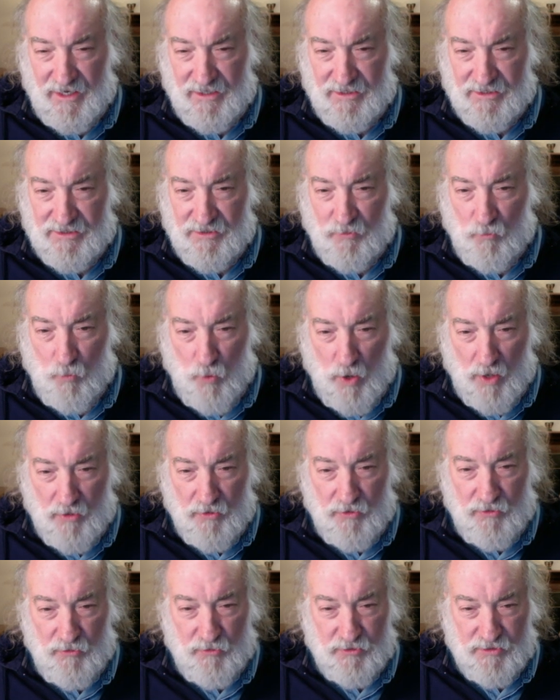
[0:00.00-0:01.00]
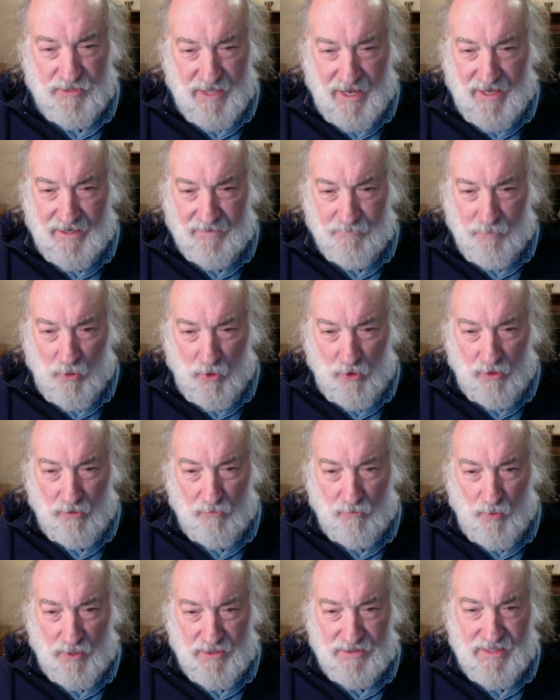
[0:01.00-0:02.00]
I just said, what are you saying,
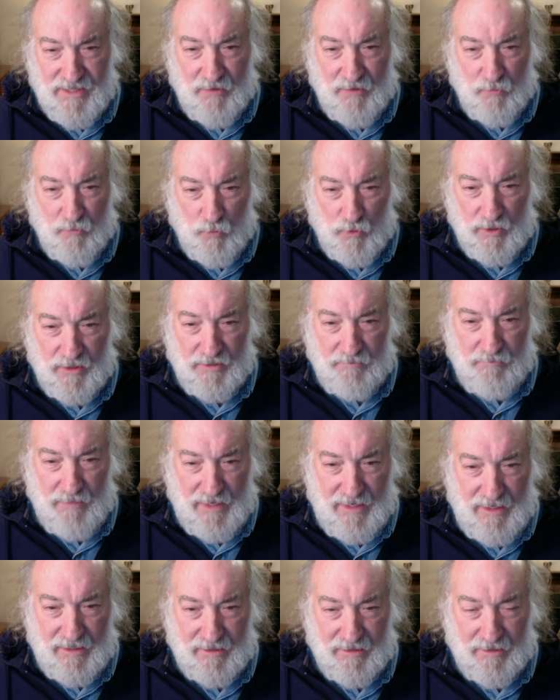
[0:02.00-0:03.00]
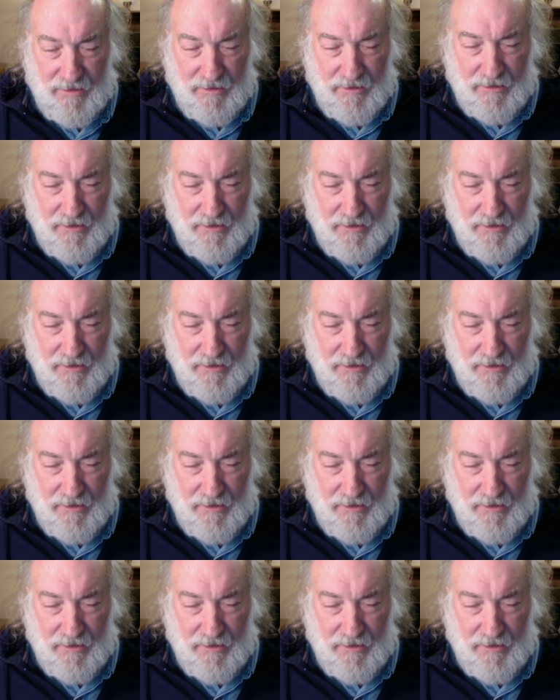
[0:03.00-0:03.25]
Paul? What does that really mean?